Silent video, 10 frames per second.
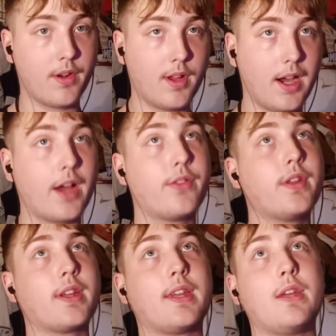I
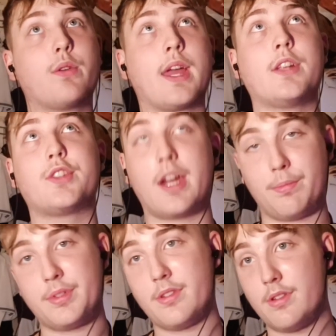think he'll get jabbed
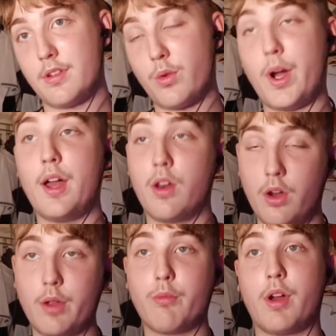quite a lot
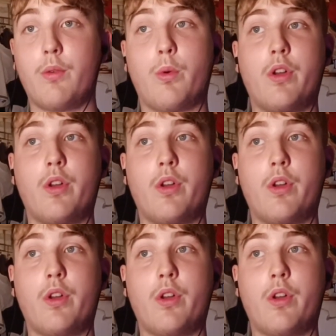in round 1,